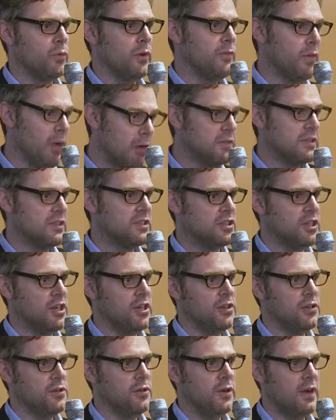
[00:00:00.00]
We've noticed
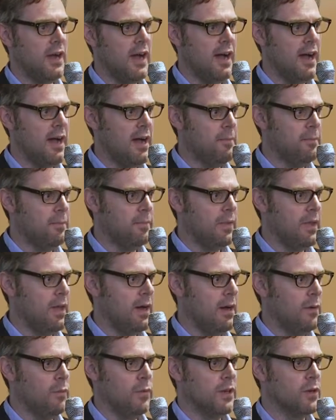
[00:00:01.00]
you
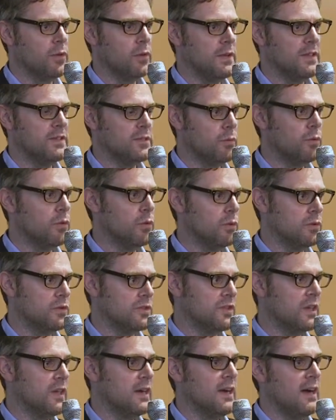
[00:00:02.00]
winning all these
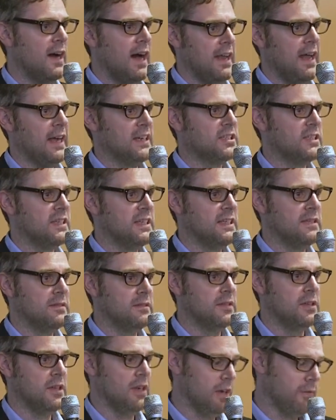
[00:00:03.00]
awards, and actually,
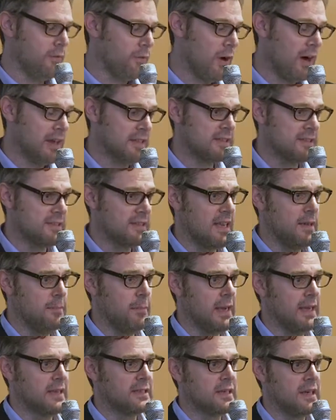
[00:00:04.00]
for us, it
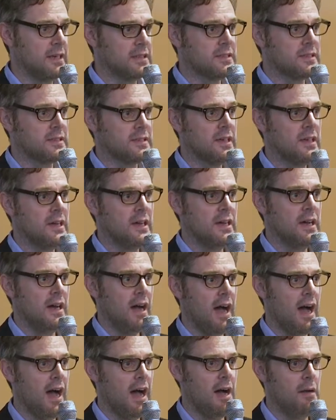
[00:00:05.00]
makes us,
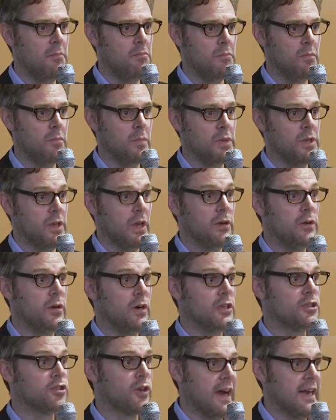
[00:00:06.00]

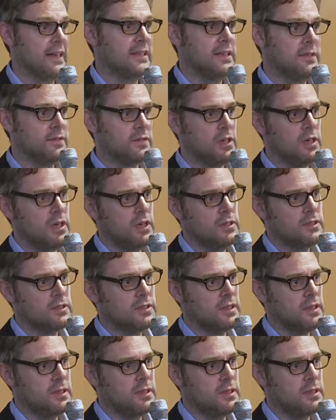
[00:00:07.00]
attractive to